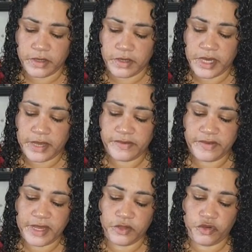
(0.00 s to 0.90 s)
Yes,
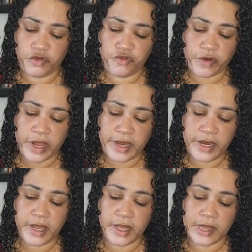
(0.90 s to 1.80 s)
they do
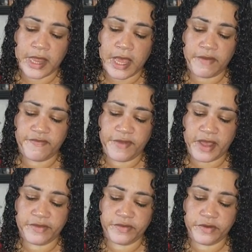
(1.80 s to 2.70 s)
dry a lot
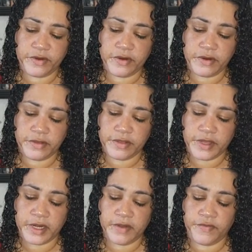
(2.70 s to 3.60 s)
faster
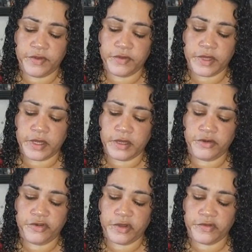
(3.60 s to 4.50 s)
than if you did
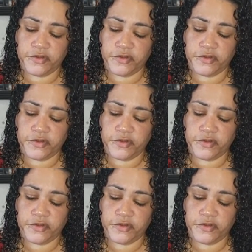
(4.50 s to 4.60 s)
just